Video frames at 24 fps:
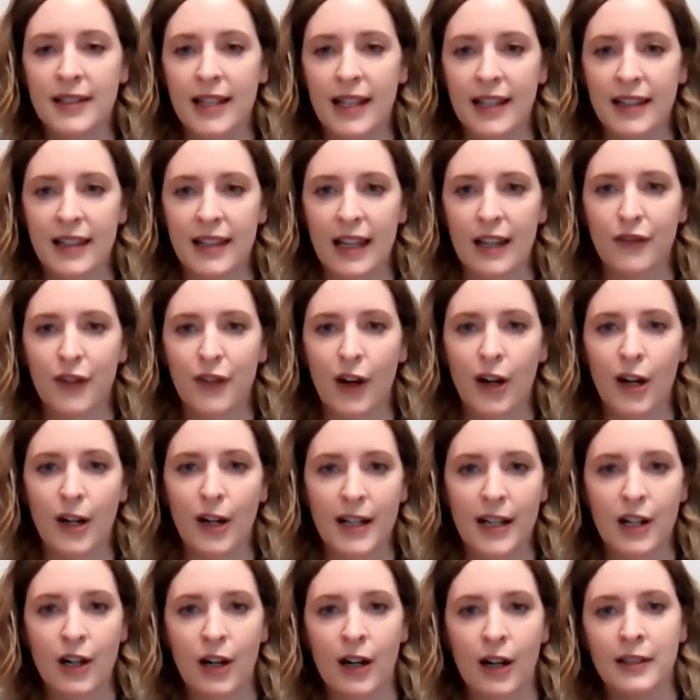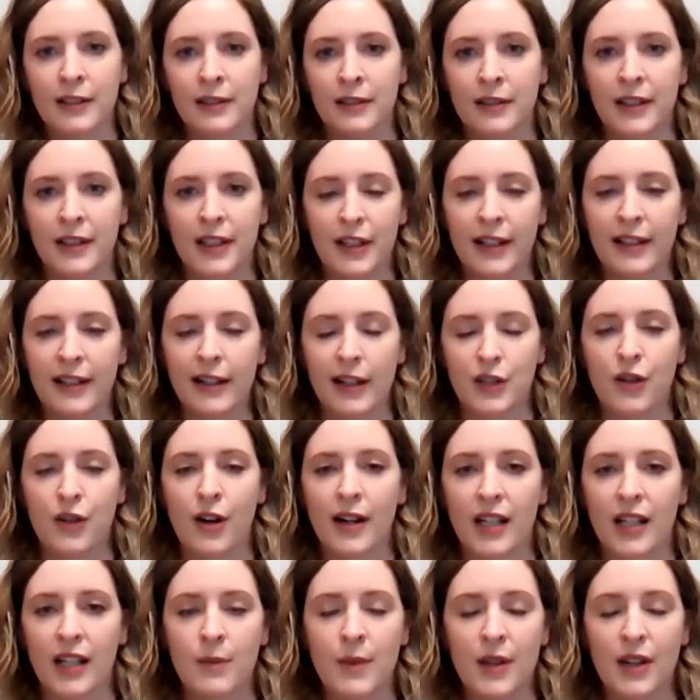that they've already gotten their
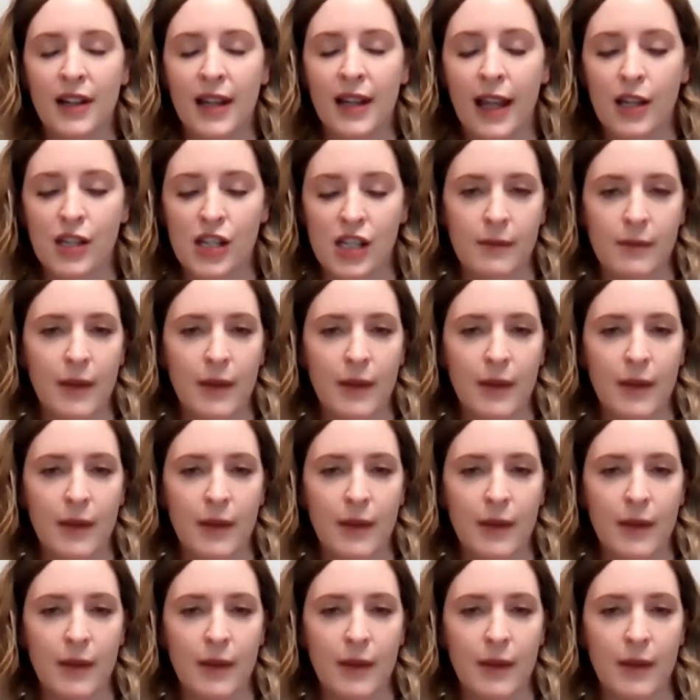electronic communication